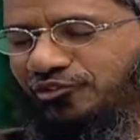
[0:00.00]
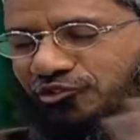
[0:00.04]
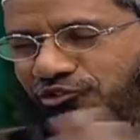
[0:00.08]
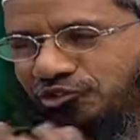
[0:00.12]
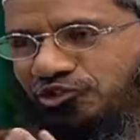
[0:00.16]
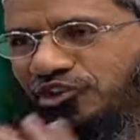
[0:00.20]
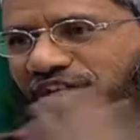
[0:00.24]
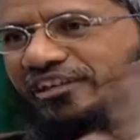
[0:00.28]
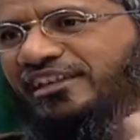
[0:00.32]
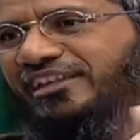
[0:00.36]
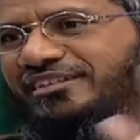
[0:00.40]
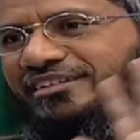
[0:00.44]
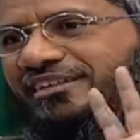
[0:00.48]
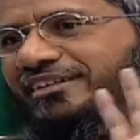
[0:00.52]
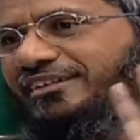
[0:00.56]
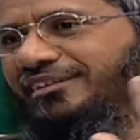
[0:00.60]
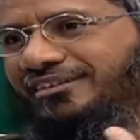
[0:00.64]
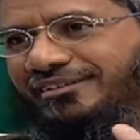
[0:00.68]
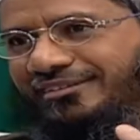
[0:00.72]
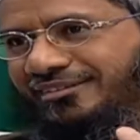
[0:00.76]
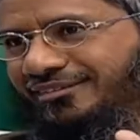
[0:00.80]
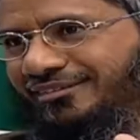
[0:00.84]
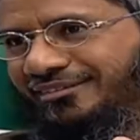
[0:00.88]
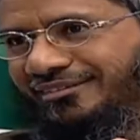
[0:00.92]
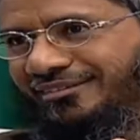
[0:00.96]
You should not touch it.
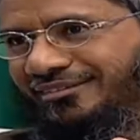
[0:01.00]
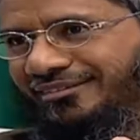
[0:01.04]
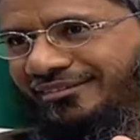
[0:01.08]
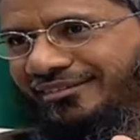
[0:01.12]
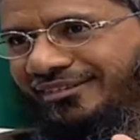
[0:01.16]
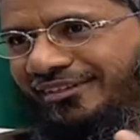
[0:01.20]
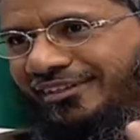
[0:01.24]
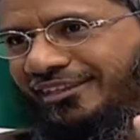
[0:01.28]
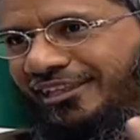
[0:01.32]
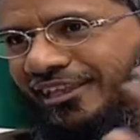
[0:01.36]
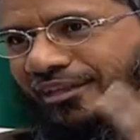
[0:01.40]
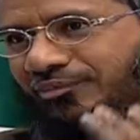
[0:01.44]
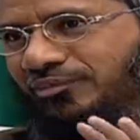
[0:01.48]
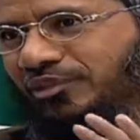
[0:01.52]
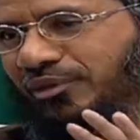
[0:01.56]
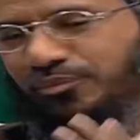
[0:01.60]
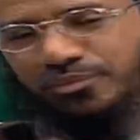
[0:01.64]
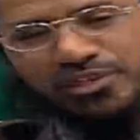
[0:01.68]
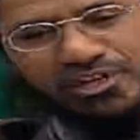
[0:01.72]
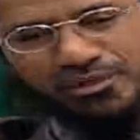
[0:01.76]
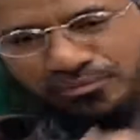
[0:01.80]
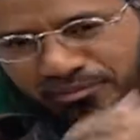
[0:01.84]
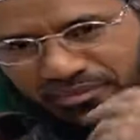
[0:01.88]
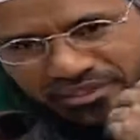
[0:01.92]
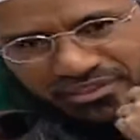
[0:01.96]
Keep the
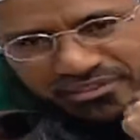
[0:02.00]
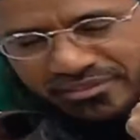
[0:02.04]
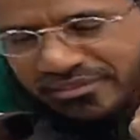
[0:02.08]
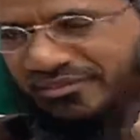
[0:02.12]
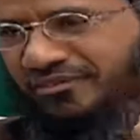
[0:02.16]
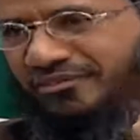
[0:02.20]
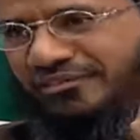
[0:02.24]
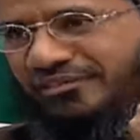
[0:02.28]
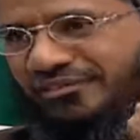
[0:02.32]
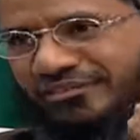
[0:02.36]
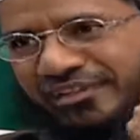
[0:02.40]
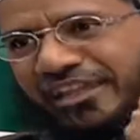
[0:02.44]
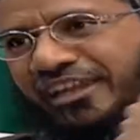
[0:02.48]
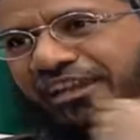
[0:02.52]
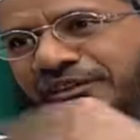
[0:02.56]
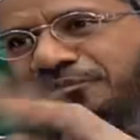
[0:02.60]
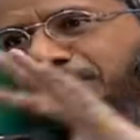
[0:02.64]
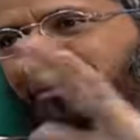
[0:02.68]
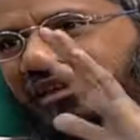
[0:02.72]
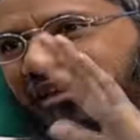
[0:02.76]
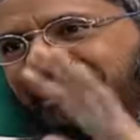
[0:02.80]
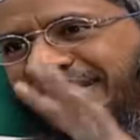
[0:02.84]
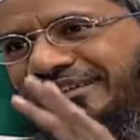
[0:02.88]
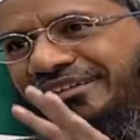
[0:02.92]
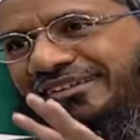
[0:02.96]
beard means let it
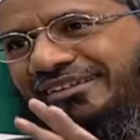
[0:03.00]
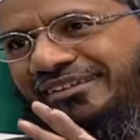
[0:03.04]
be.